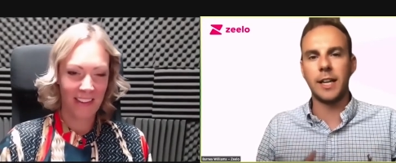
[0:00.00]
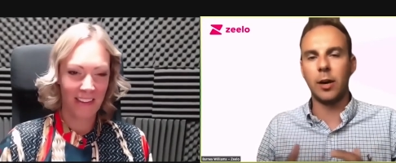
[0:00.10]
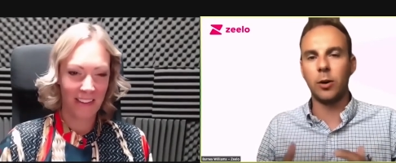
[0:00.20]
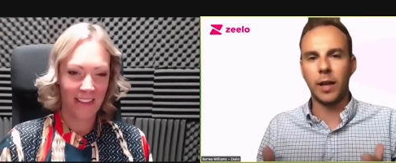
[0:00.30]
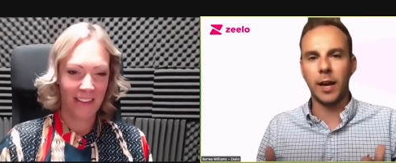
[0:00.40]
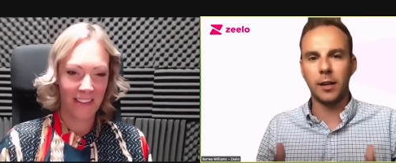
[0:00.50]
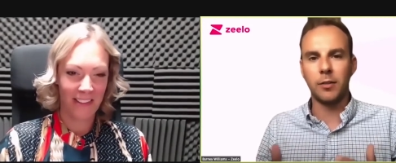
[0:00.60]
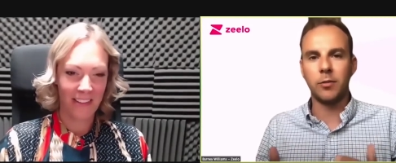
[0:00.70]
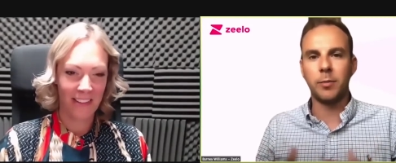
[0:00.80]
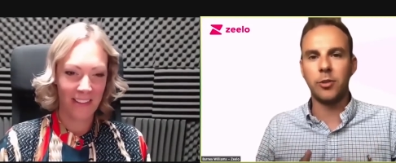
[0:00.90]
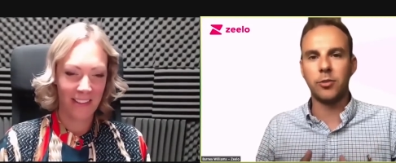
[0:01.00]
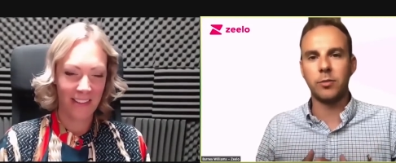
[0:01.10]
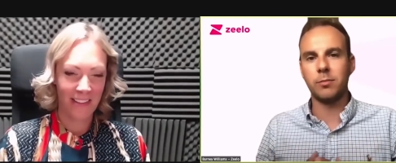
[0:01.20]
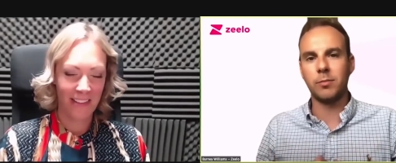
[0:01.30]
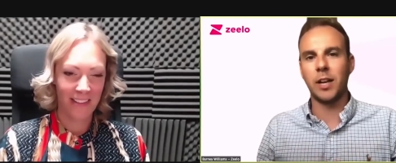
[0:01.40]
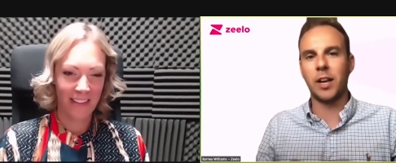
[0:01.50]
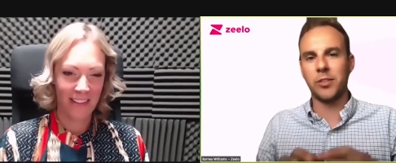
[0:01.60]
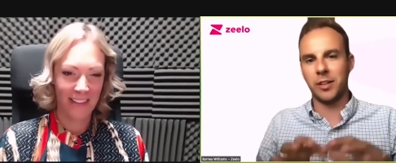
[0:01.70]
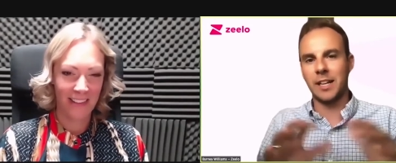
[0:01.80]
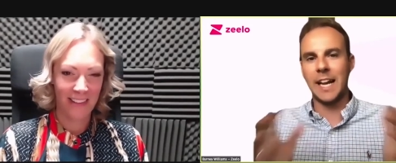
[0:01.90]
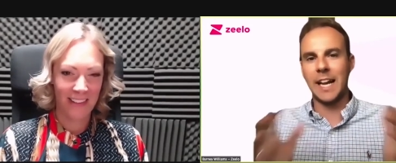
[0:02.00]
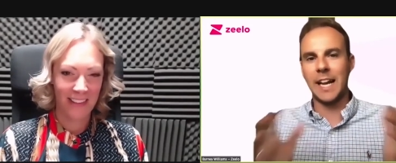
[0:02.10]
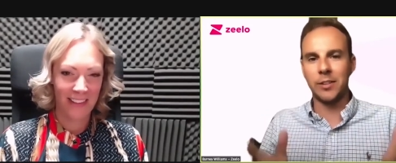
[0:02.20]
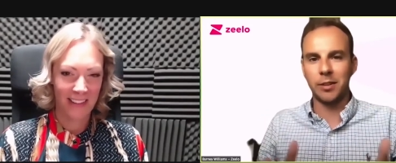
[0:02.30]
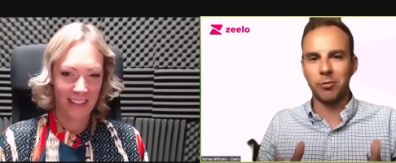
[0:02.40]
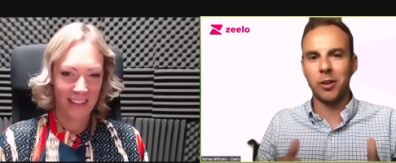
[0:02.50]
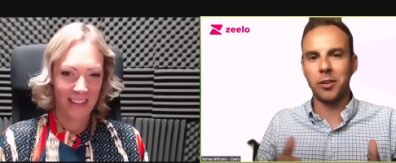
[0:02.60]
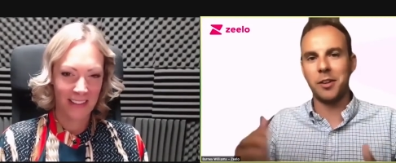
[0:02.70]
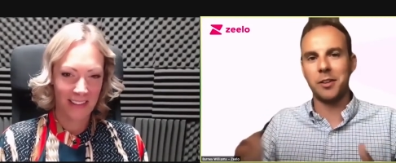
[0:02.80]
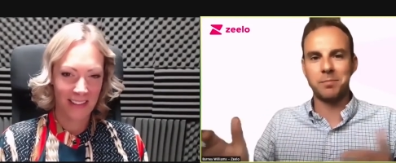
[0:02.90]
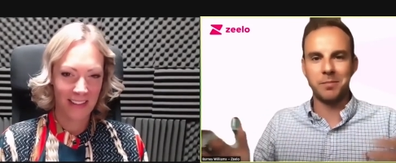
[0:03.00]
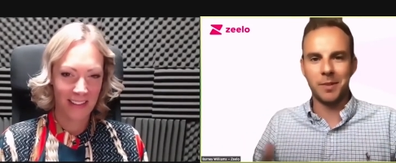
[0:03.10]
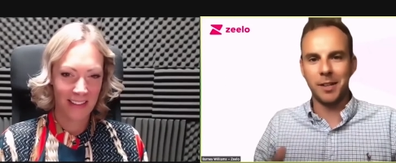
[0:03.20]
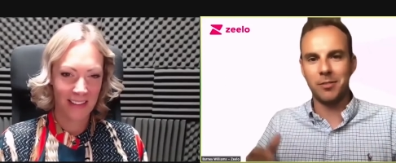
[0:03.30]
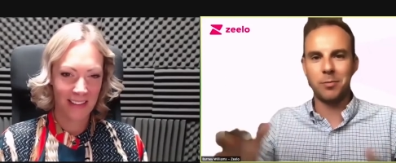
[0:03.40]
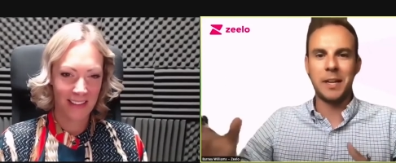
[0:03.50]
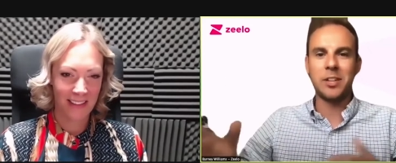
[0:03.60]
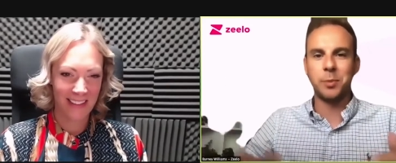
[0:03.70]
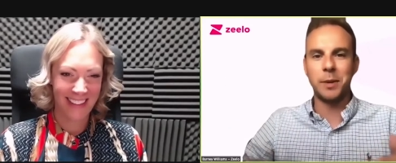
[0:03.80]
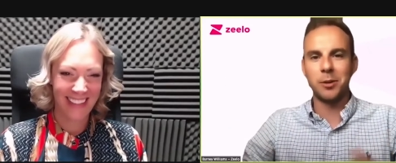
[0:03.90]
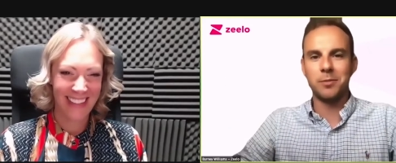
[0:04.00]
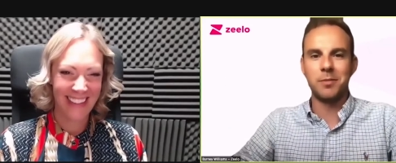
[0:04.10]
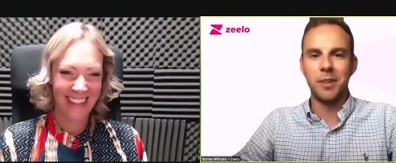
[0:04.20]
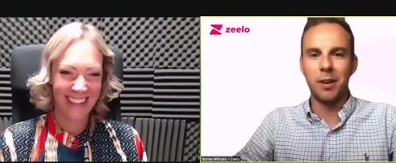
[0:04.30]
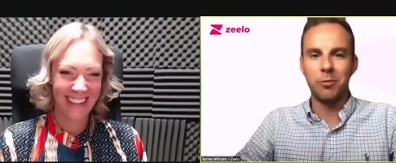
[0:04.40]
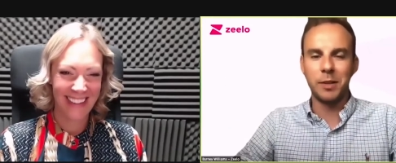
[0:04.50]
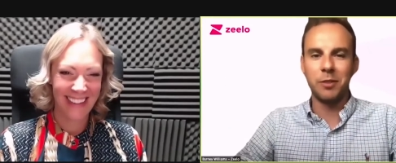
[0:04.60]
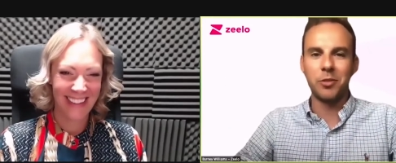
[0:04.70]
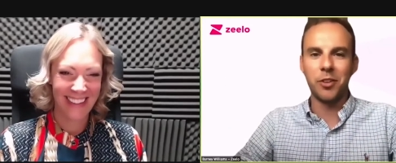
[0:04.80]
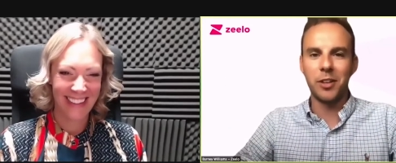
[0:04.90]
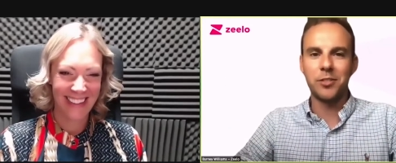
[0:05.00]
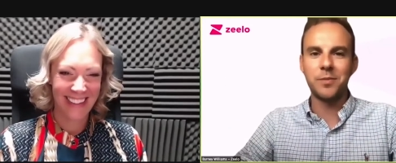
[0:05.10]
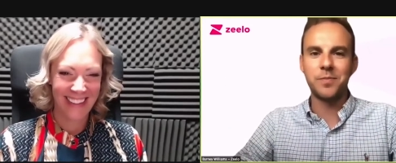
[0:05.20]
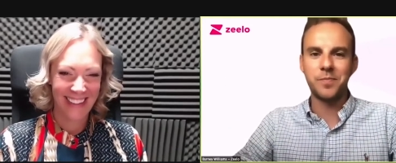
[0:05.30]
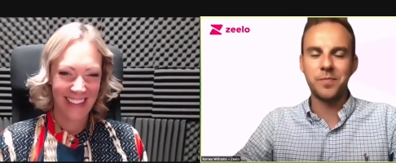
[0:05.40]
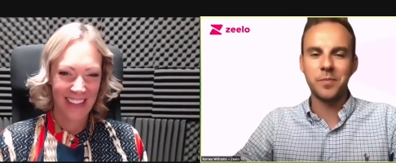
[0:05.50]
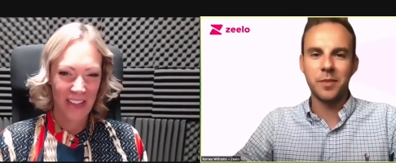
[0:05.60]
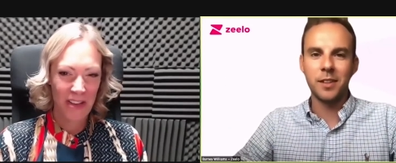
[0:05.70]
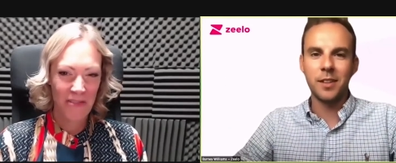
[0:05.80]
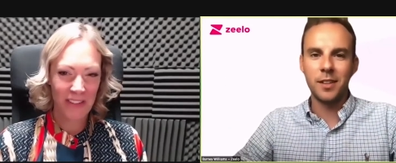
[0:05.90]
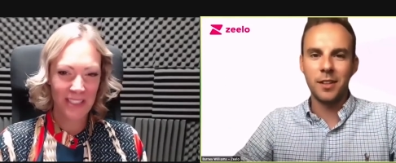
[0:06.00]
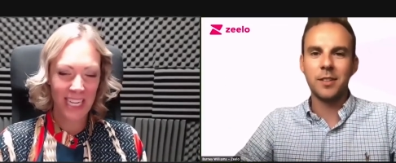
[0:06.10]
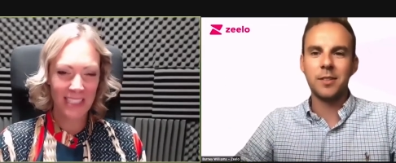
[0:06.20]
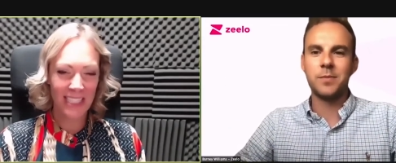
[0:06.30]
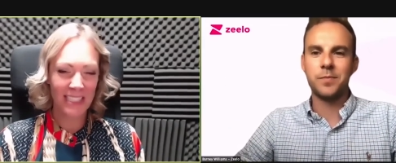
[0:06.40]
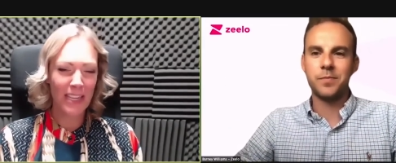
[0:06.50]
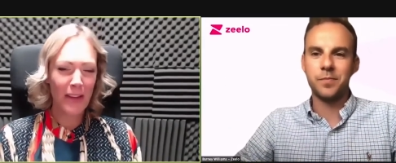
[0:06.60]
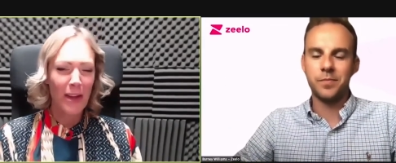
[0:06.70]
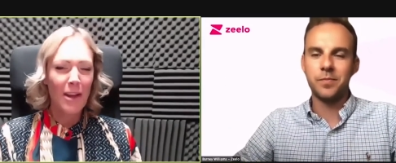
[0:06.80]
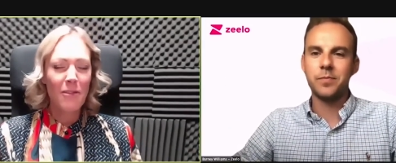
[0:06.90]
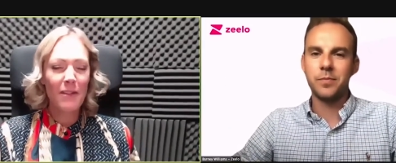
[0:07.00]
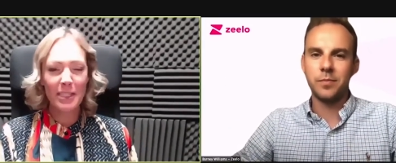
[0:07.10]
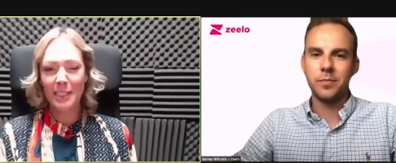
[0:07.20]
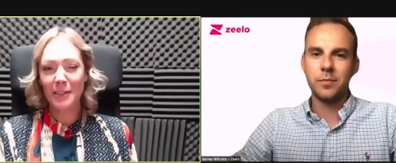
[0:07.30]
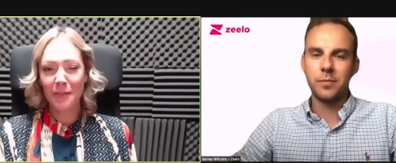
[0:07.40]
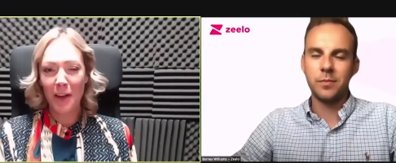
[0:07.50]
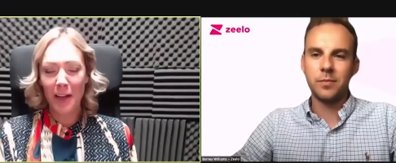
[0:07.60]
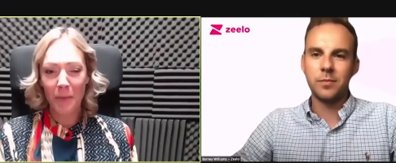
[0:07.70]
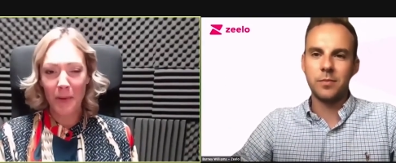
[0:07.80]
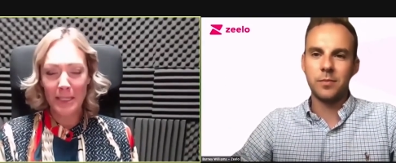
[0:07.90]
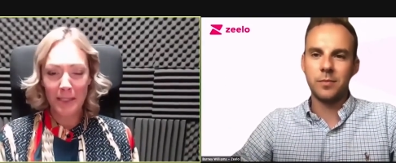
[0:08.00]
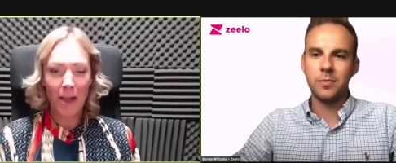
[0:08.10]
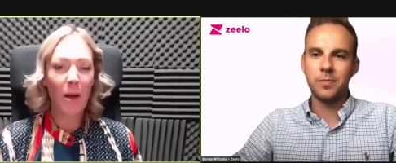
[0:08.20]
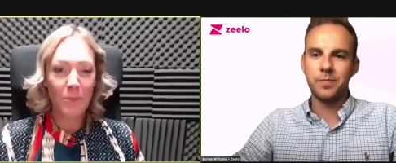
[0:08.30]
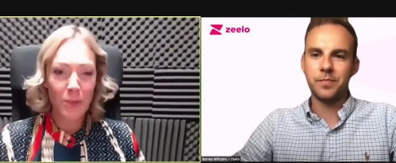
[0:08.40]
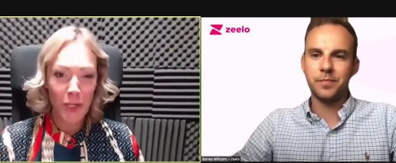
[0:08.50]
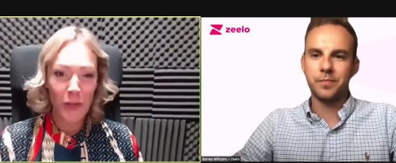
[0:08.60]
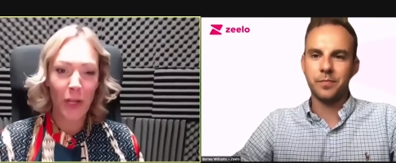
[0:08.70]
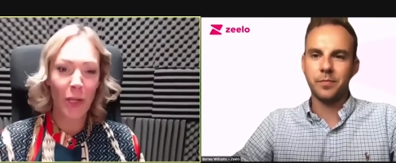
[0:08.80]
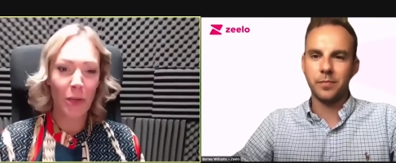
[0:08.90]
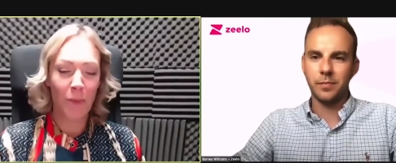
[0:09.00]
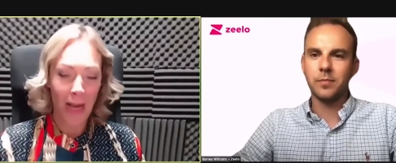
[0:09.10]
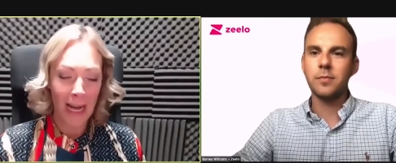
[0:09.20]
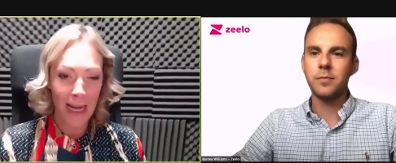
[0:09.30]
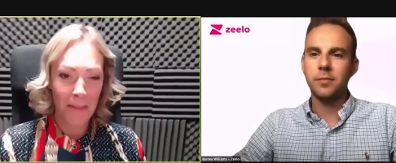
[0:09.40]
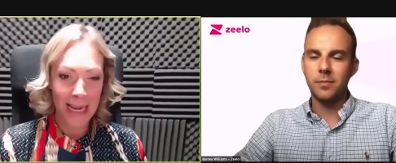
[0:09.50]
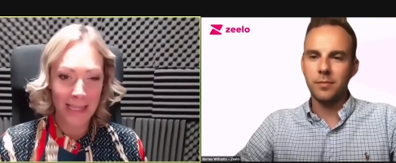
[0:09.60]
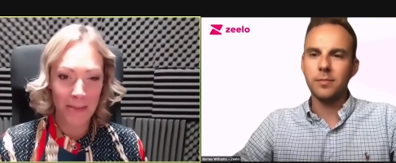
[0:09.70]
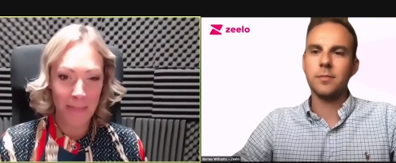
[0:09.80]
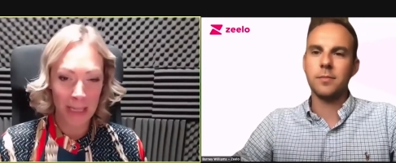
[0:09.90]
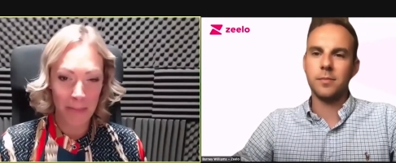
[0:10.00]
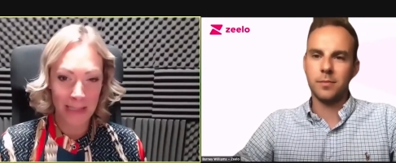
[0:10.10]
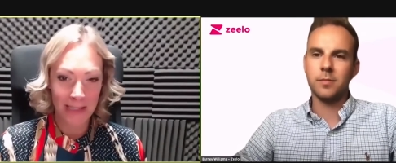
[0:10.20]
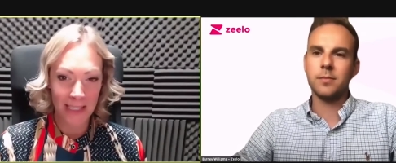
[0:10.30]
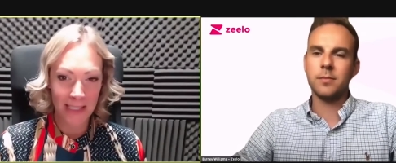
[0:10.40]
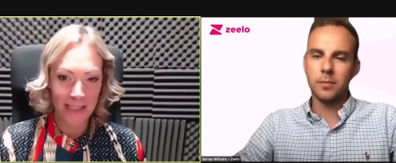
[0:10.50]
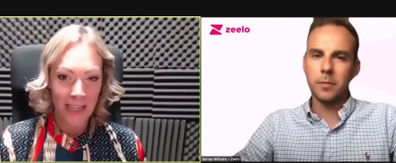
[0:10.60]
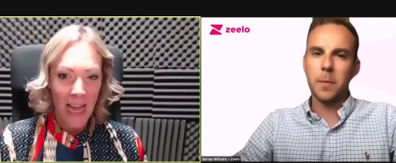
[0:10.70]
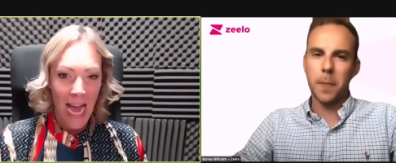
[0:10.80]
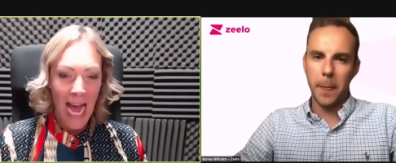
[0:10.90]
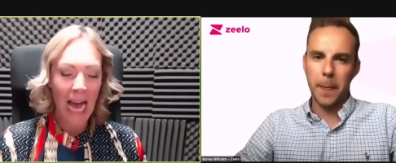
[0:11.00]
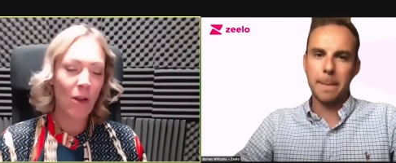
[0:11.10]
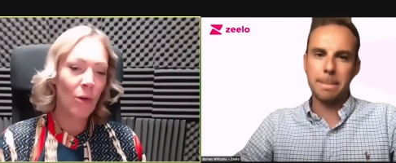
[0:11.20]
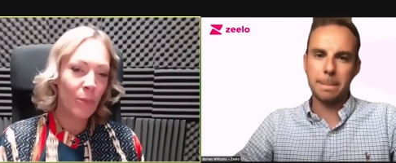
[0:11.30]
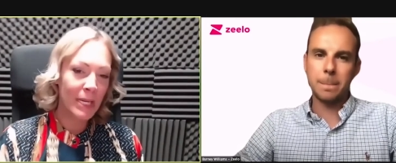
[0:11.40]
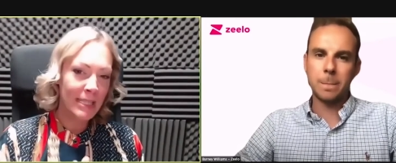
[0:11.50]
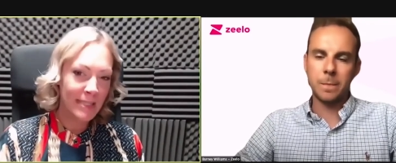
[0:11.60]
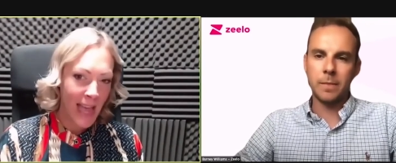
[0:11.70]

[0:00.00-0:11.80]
Speaker 1: they mm. get all that kind of information uh, as a collective rather than kind of piecemeal um, from different sites.
Speaker 2: Fantastic. So, for instance, if I wanted to come to you um, as a big business, how long would it